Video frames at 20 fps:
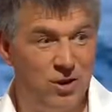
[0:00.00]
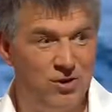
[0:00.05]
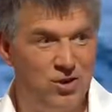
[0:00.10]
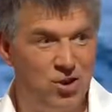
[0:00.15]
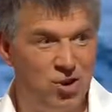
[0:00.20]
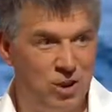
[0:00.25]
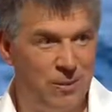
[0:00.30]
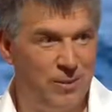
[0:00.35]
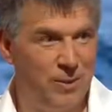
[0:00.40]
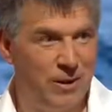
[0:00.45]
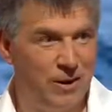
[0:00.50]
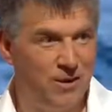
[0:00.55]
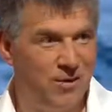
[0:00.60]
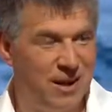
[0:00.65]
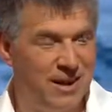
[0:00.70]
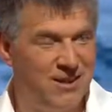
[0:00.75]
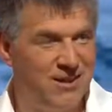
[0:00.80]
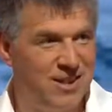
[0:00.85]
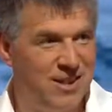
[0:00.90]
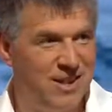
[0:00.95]
of shipping
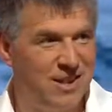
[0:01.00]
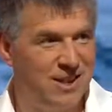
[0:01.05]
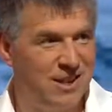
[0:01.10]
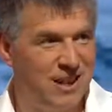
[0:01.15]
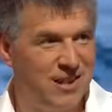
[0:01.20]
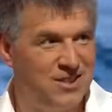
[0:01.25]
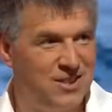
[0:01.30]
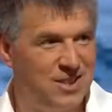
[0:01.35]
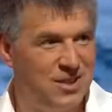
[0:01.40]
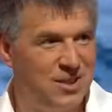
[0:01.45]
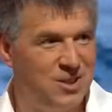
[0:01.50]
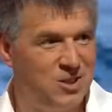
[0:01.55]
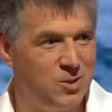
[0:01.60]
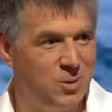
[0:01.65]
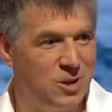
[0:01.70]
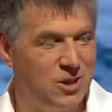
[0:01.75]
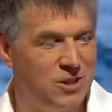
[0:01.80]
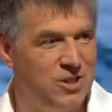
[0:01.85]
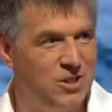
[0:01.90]
around in the Atlantic as well,